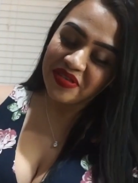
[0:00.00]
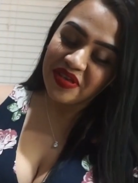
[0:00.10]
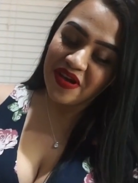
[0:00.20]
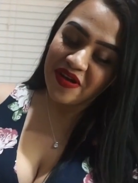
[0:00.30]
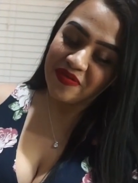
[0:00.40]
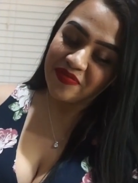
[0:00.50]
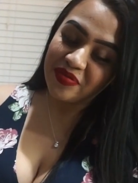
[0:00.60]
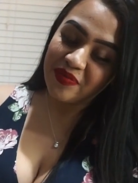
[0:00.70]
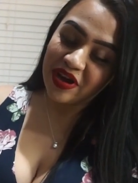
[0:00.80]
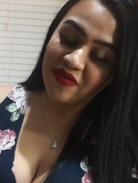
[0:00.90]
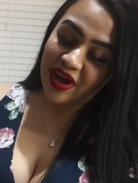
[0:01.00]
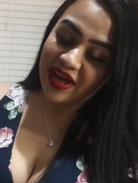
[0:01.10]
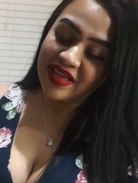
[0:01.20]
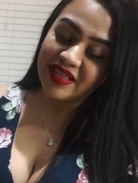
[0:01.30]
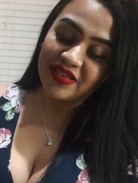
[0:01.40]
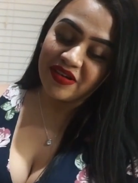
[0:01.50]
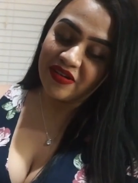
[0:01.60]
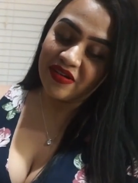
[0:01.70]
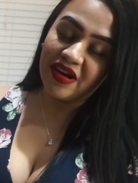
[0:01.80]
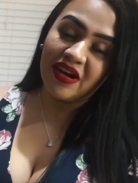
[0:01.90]
So my rice,
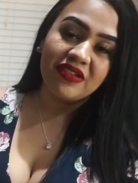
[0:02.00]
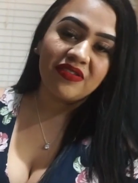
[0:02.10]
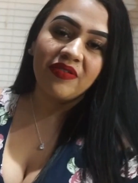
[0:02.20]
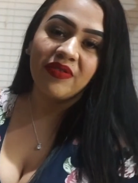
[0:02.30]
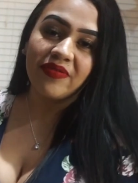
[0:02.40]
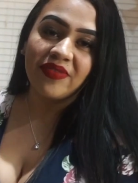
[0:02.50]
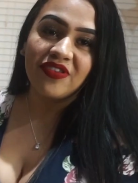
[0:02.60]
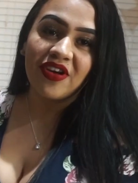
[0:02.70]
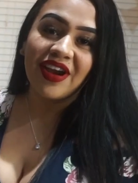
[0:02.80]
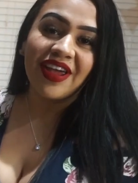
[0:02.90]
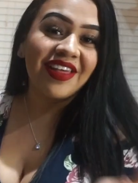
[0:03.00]
oh god, don't even get me started.